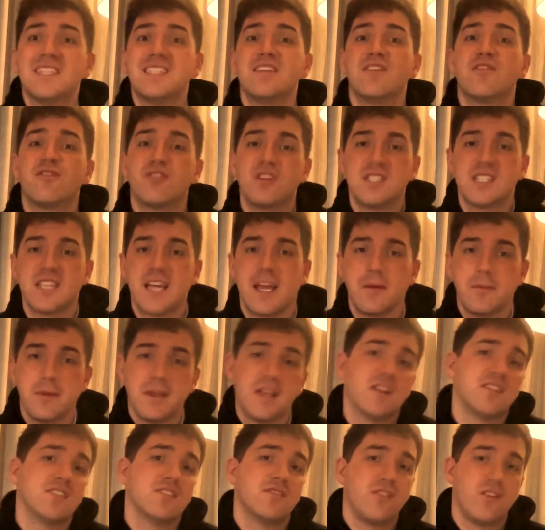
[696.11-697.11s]
different day
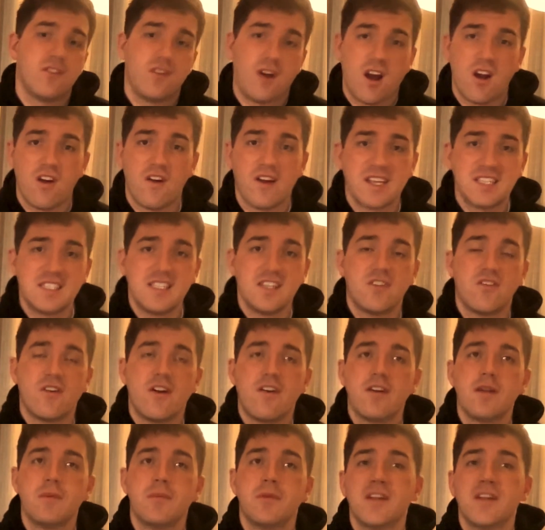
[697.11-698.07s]
because of our itinerary,